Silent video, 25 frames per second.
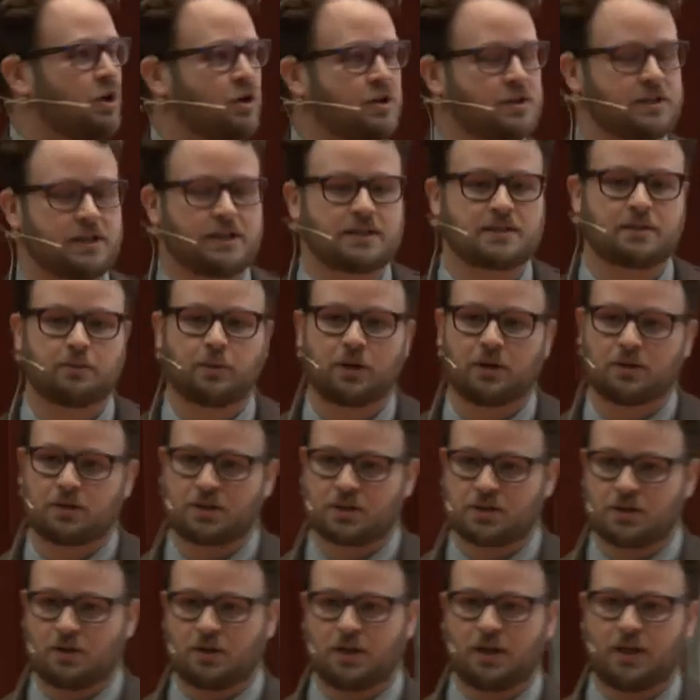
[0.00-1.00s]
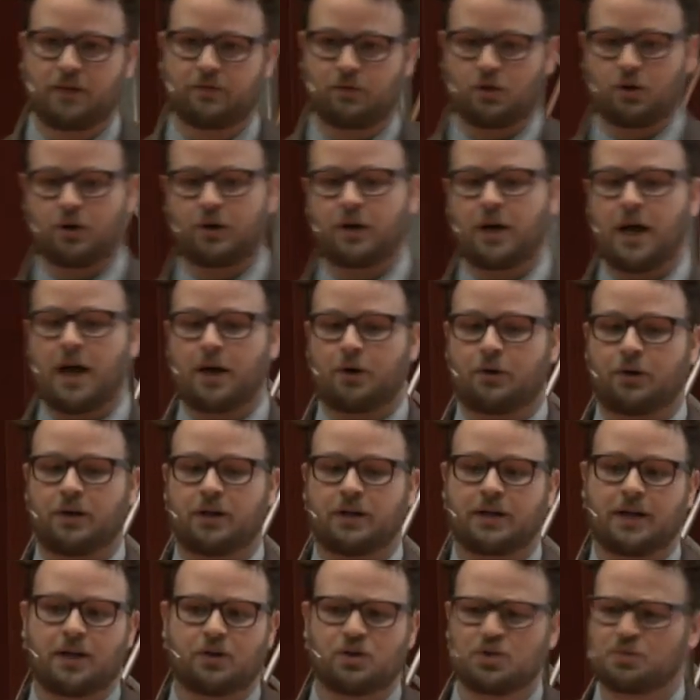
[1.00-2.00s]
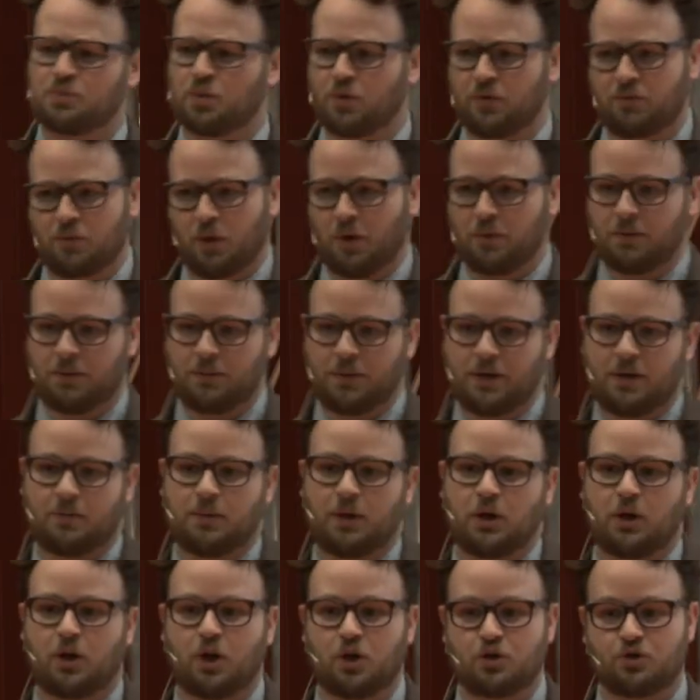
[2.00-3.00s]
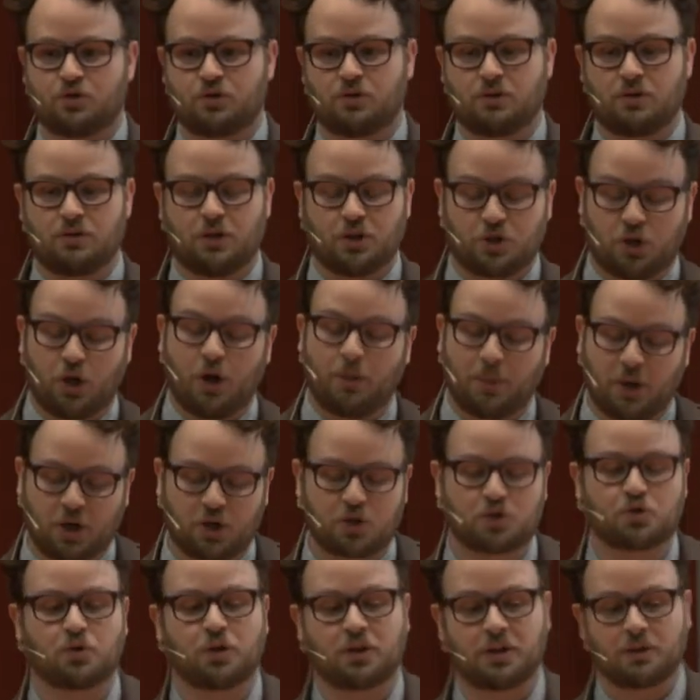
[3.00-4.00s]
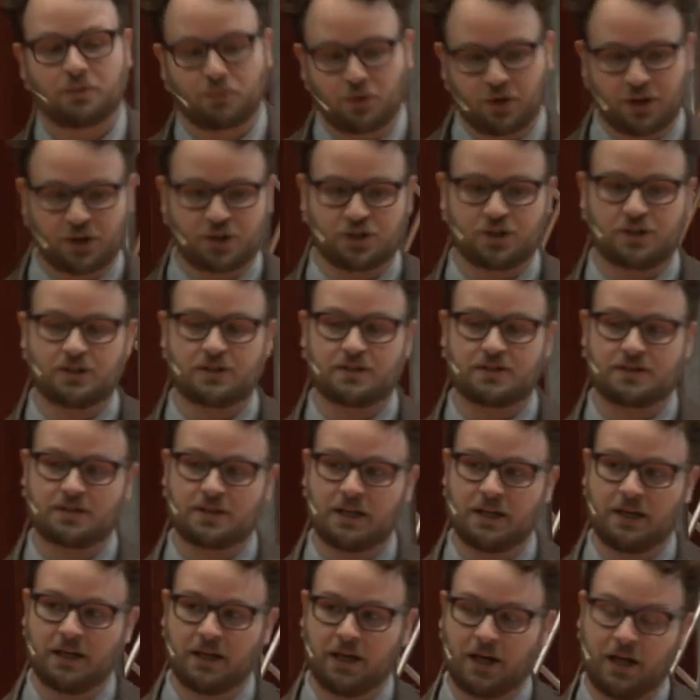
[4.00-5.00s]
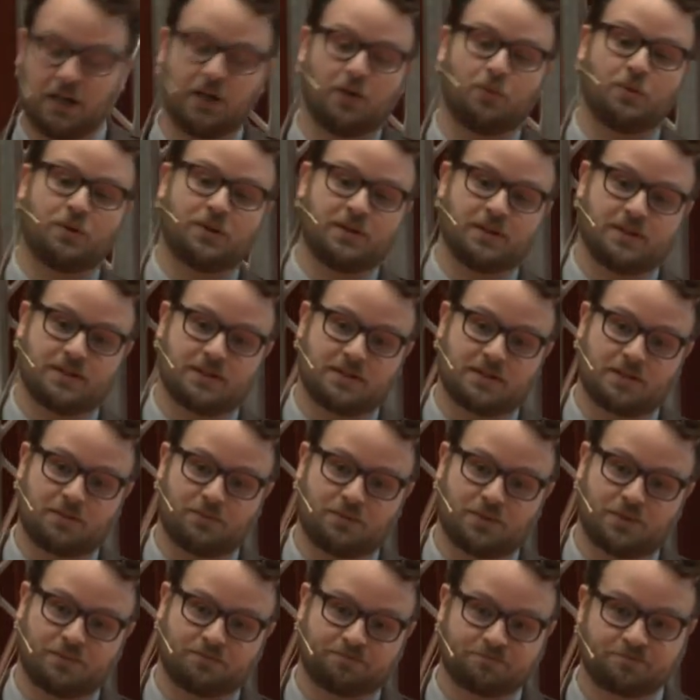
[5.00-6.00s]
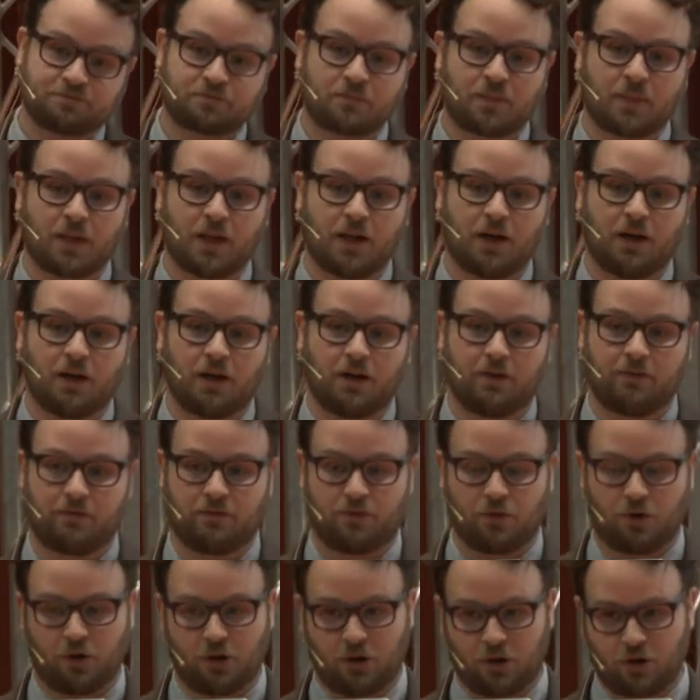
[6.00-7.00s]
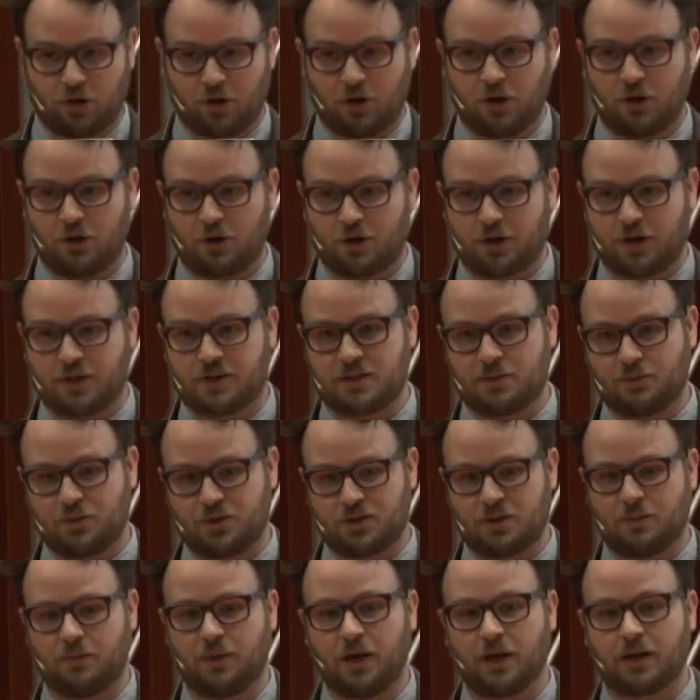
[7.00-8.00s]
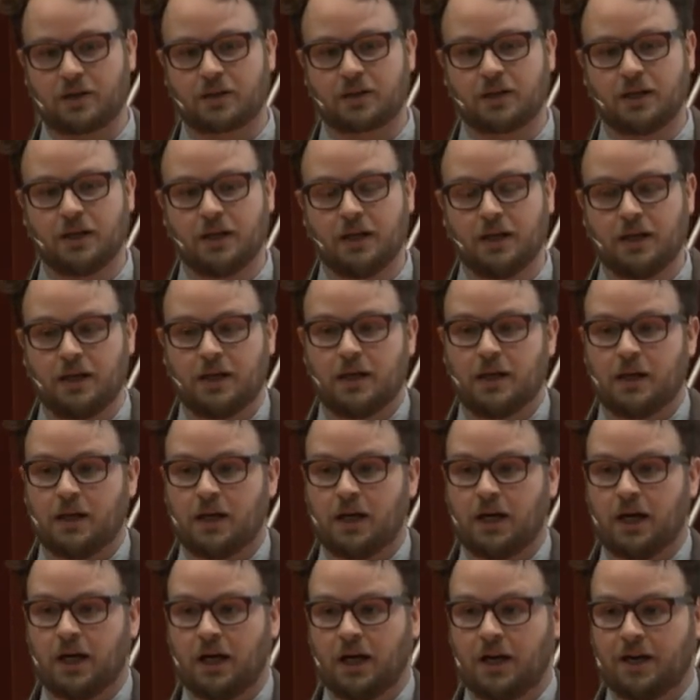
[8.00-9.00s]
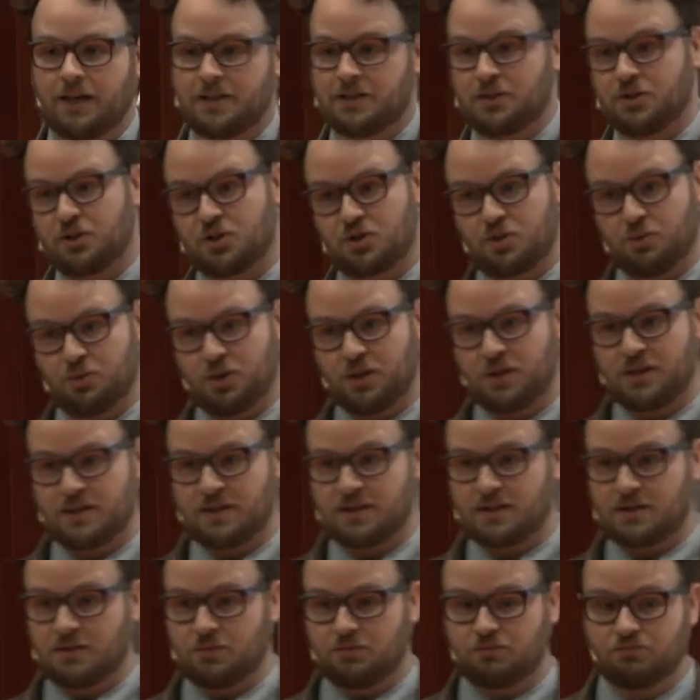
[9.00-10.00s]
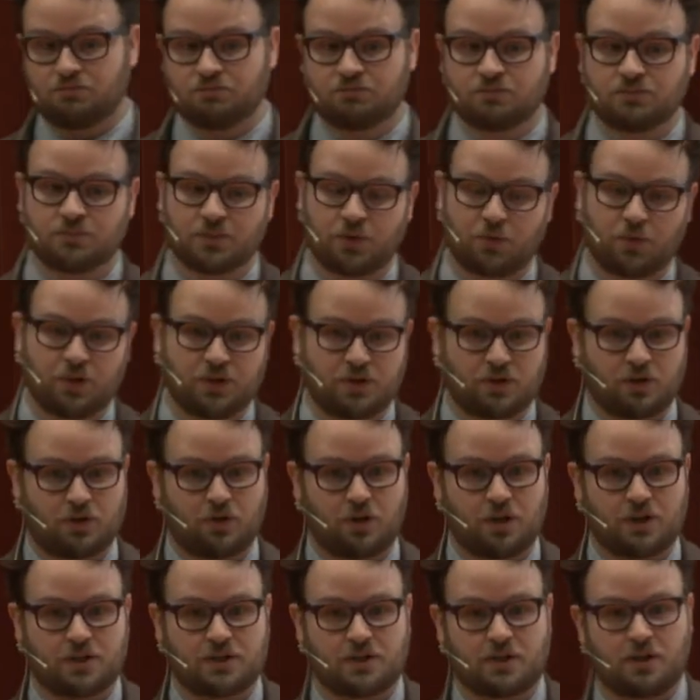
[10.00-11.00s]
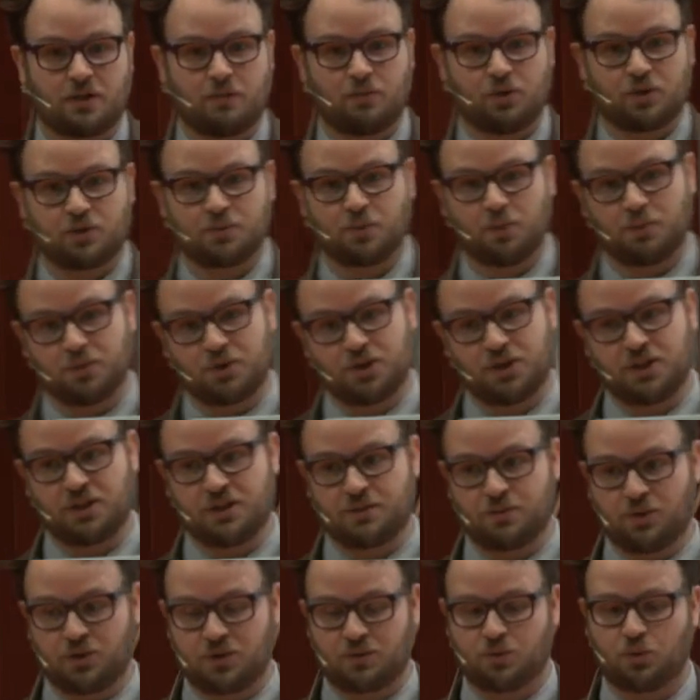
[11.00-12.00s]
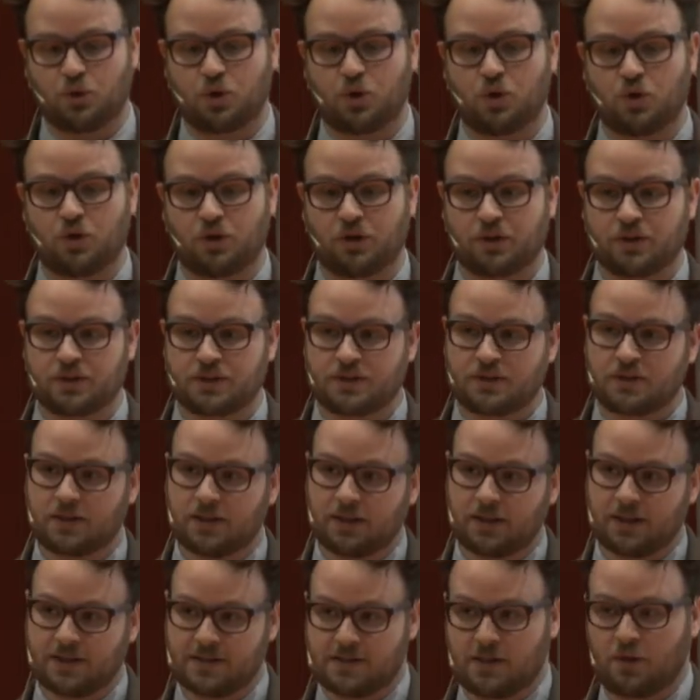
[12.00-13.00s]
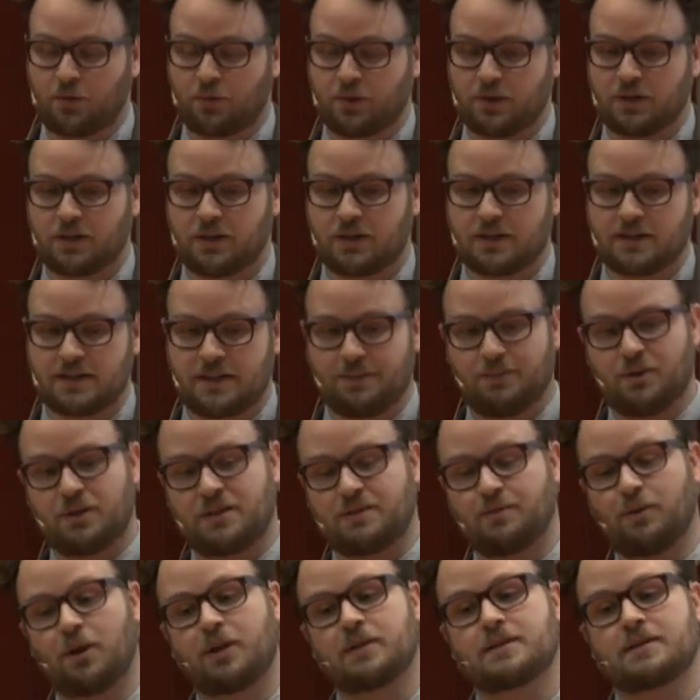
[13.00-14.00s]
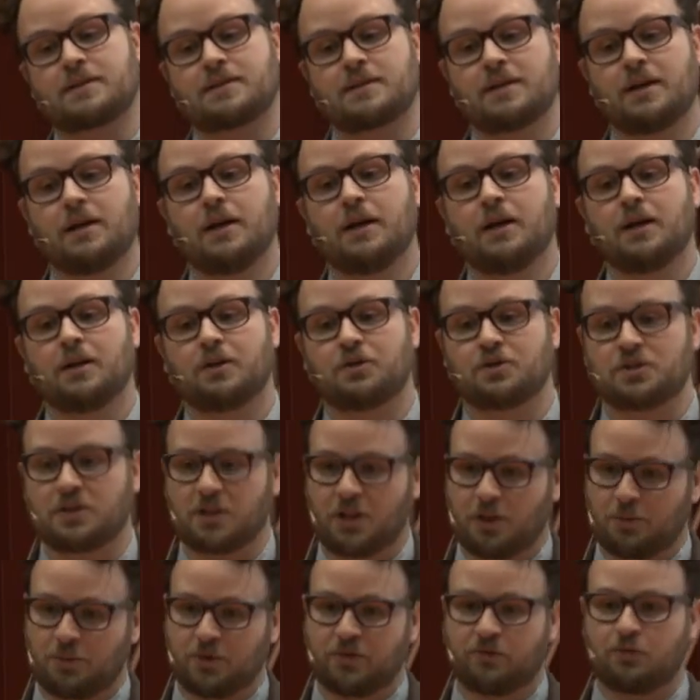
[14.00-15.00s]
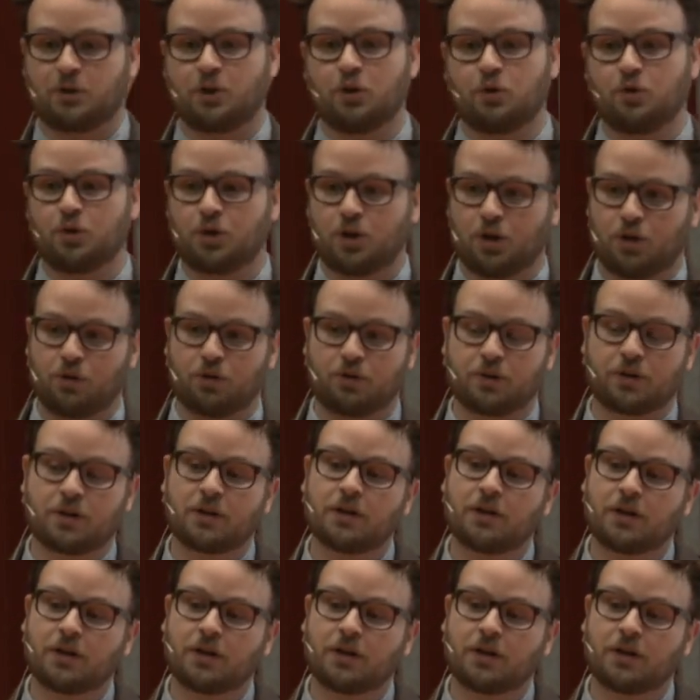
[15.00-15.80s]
hard to estimate because all I have are aggregate counts, but we've probably made about 1 trillion predictions with the system for all our customers combined. It's a distributed system. It runs across multiple machines, multiple cores. It's all written in C++. There's a little bit of glue code